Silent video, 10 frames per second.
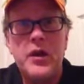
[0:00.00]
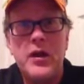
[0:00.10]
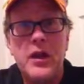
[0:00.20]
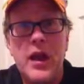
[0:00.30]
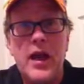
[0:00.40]

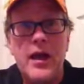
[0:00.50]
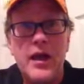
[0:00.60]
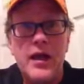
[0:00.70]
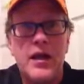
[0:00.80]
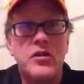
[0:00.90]
young
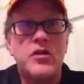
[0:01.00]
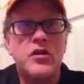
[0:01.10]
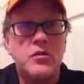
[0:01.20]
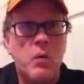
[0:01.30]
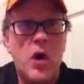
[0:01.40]
lady and
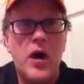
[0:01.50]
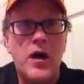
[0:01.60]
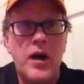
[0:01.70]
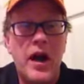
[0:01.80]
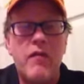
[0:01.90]

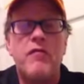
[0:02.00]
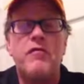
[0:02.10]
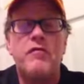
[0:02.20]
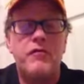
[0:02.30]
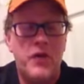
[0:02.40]
smart and
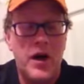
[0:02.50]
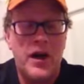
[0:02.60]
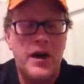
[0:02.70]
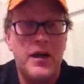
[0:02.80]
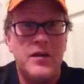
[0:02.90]

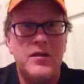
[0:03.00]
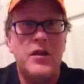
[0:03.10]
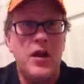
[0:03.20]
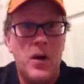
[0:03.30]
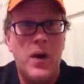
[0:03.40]
funny to
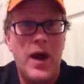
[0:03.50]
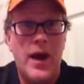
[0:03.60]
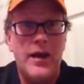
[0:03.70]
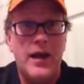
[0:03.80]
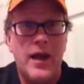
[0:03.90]
no
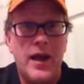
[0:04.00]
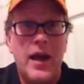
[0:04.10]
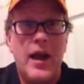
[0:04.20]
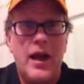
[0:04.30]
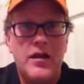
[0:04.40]
end.
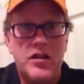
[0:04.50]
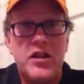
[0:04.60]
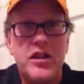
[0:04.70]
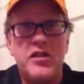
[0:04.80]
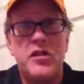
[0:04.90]
And
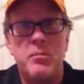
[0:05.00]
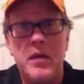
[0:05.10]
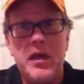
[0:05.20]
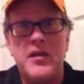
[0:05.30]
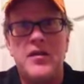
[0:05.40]
she
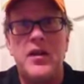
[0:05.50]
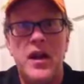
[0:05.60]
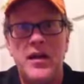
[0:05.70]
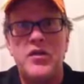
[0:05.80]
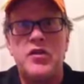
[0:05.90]
submitted
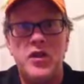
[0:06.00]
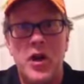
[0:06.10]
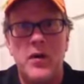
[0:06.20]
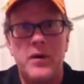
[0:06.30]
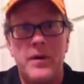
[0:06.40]
today's
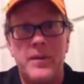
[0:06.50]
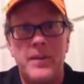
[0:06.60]
joke.